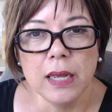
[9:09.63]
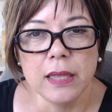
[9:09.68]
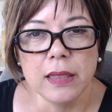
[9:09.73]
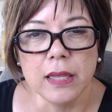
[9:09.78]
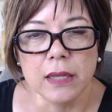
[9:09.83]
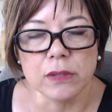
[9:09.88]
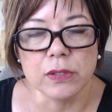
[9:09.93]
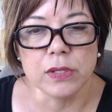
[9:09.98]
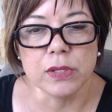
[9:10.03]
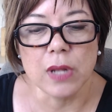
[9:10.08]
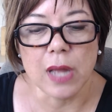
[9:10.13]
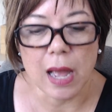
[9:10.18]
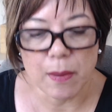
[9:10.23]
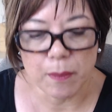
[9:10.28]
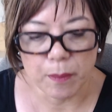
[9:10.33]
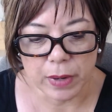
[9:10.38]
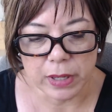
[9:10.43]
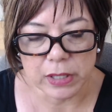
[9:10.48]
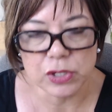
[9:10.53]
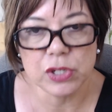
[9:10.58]
there's
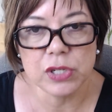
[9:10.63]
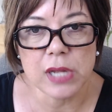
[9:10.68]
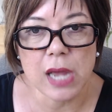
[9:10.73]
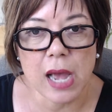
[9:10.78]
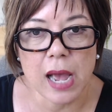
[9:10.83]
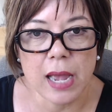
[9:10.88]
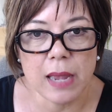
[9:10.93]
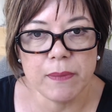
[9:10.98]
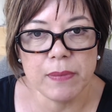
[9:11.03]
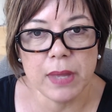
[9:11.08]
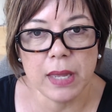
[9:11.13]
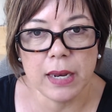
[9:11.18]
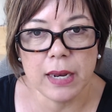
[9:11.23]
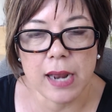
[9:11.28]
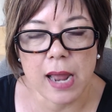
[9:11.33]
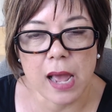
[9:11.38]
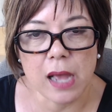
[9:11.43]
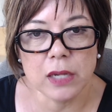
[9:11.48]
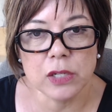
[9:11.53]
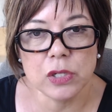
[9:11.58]
not much time that
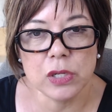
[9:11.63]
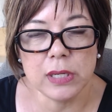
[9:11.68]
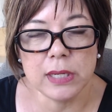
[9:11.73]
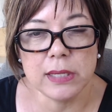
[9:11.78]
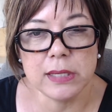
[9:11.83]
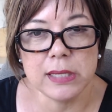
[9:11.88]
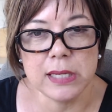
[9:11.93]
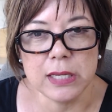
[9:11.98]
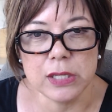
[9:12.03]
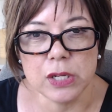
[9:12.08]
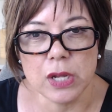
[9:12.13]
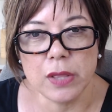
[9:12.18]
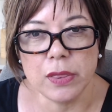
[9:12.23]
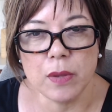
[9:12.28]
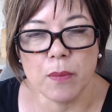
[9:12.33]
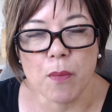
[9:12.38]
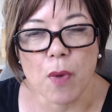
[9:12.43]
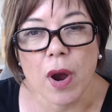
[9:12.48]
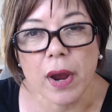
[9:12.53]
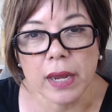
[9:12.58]
it actually sits on
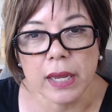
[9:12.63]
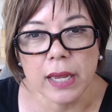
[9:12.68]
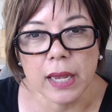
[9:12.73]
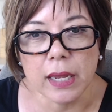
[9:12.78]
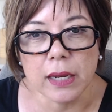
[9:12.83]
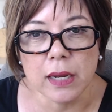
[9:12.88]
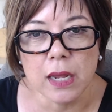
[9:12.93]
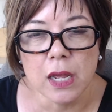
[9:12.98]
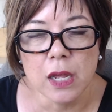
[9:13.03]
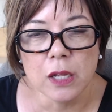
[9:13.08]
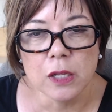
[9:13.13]
the market.